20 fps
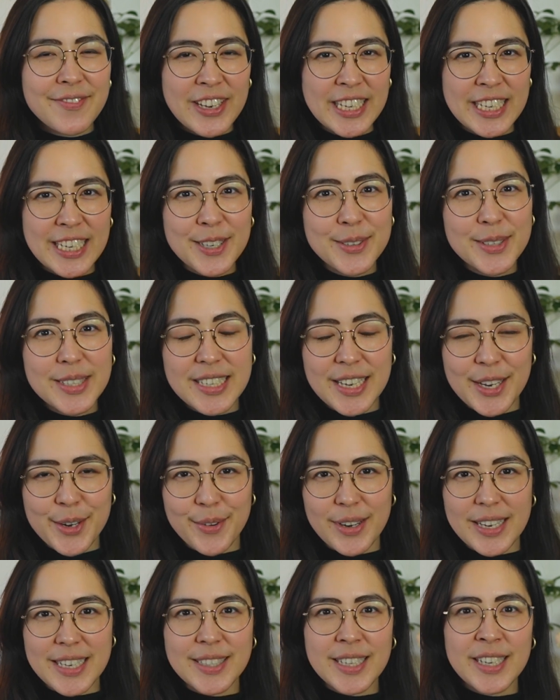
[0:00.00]
video
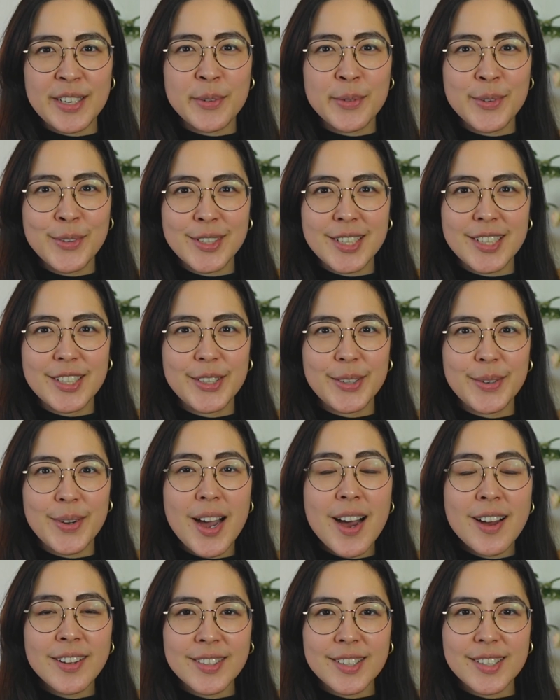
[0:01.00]
series in order to
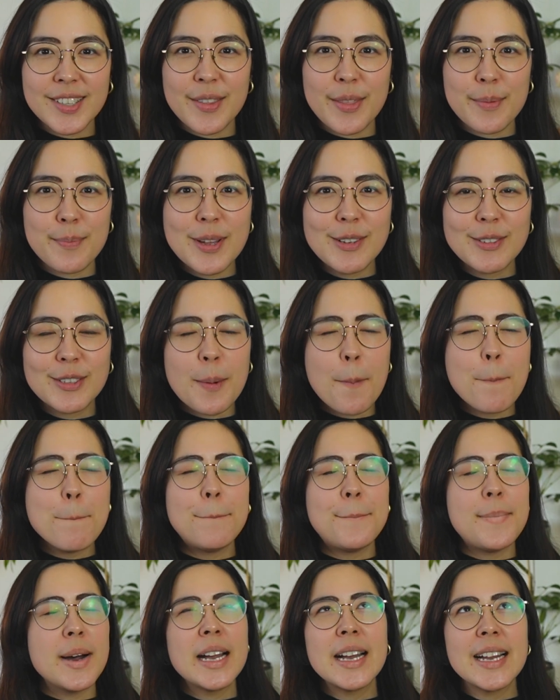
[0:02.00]
answer the most
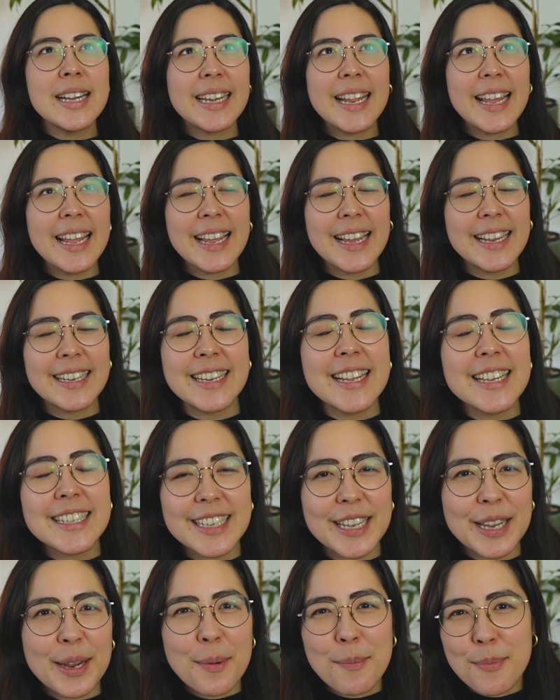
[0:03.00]
burning
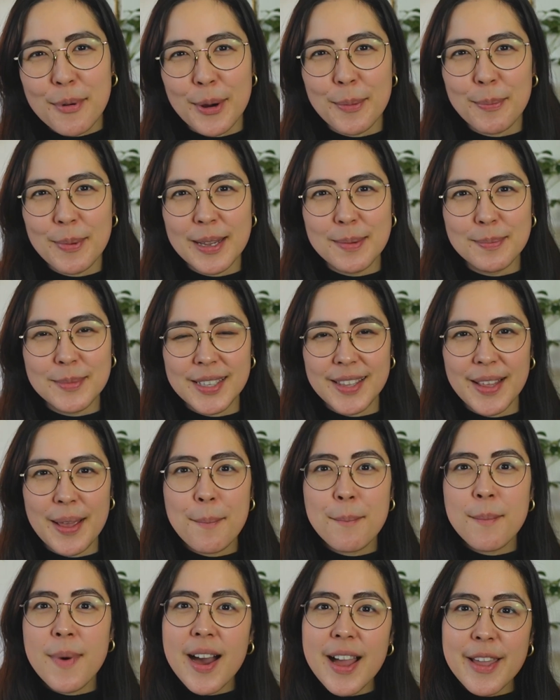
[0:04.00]
knitting problems that
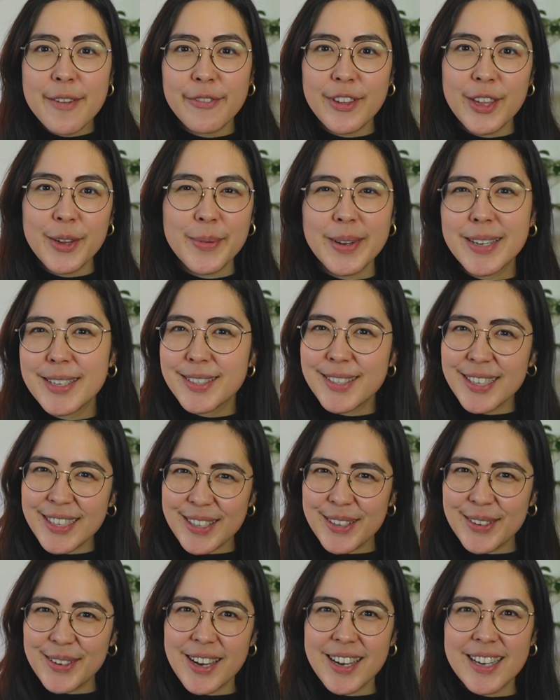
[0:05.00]
my viewers,
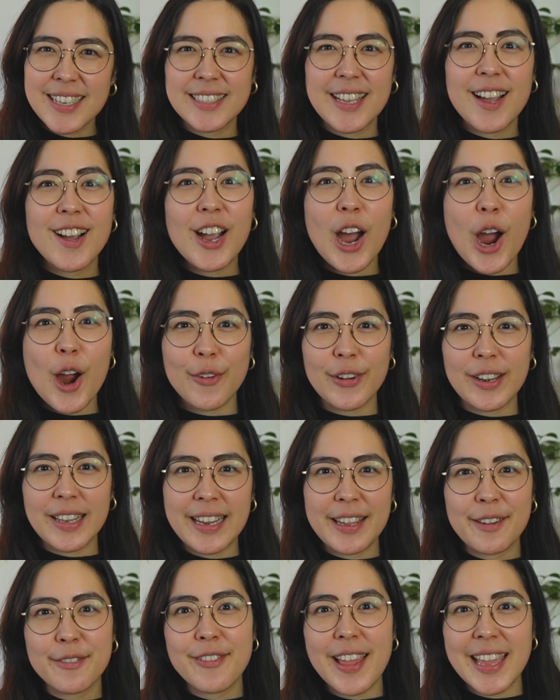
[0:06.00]
you guys, are
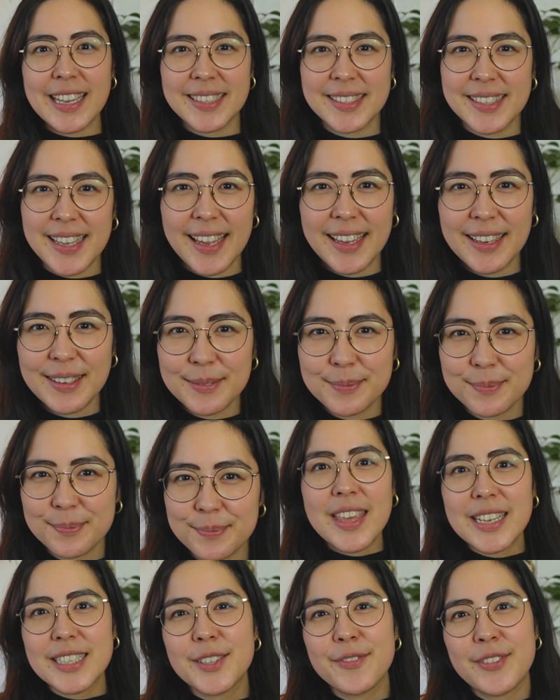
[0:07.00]
currently facing.
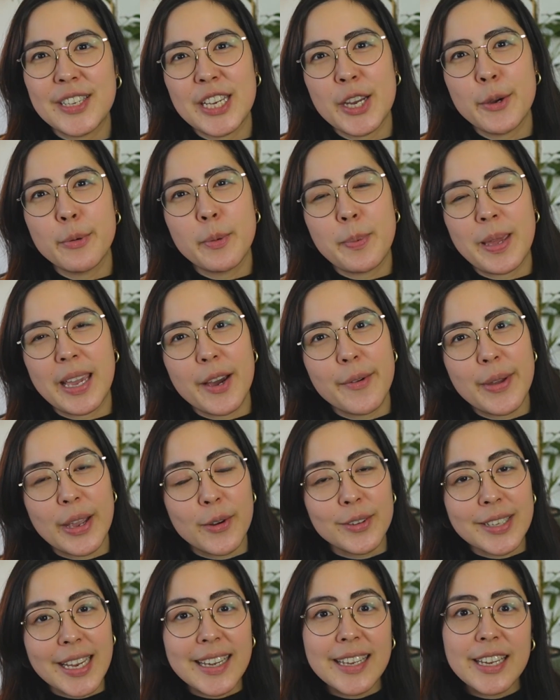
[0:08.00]
This video will be going
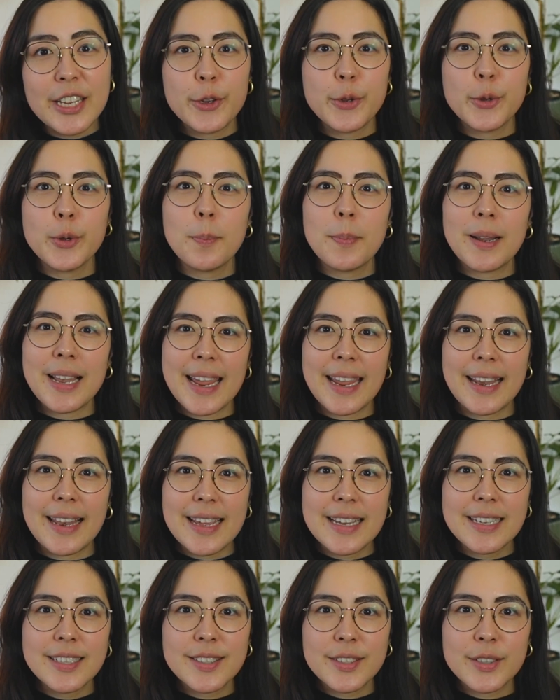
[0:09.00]
on a new
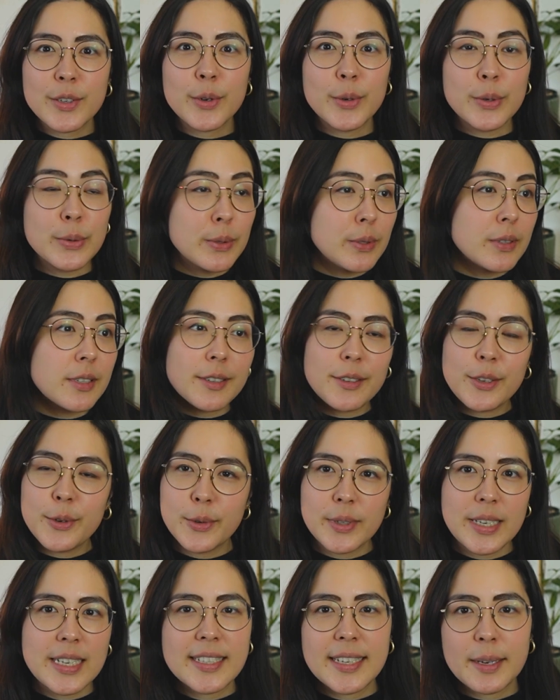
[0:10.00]
playlist called
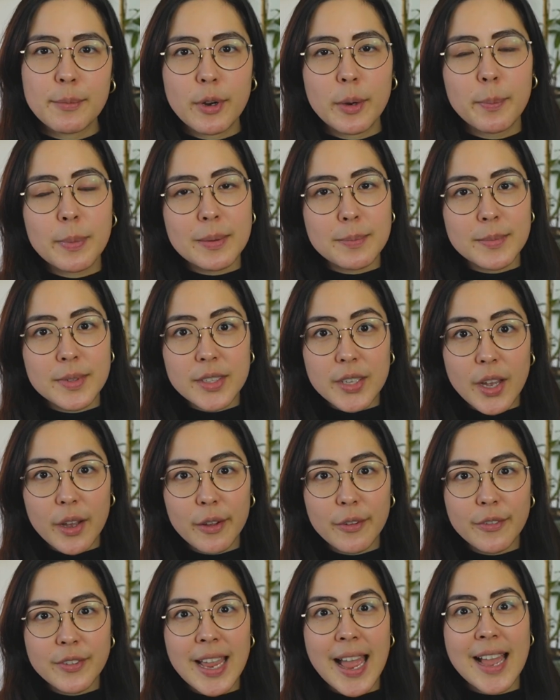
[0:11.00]
Your Knitting Problems
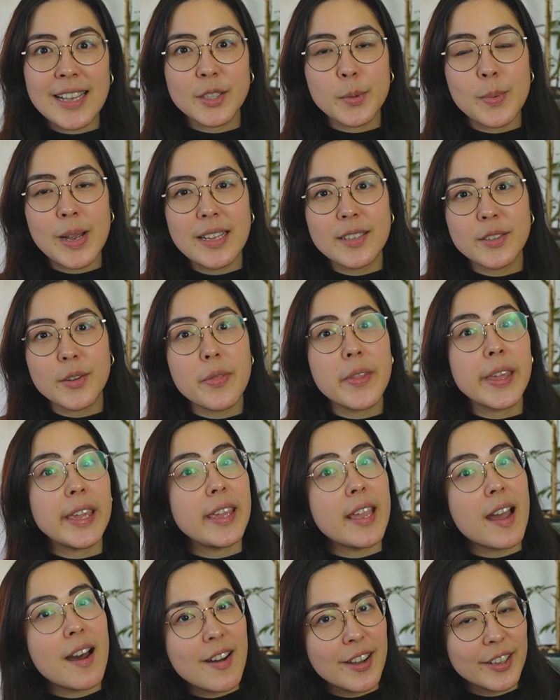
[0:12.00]
Solved, as well as on the
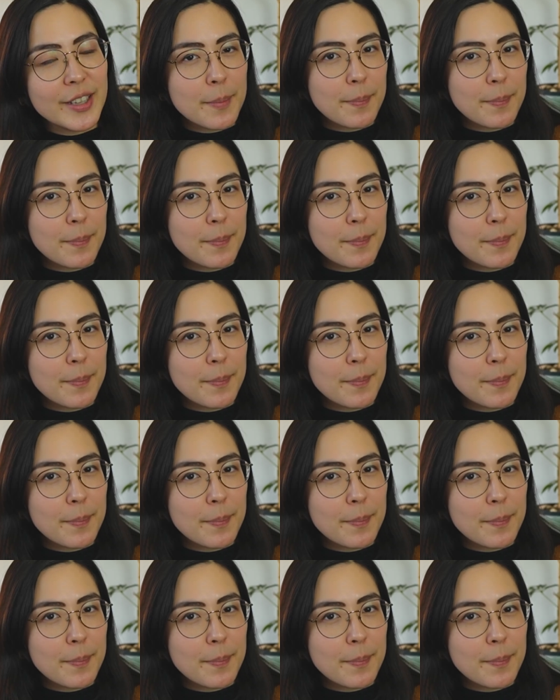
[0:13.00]
yarn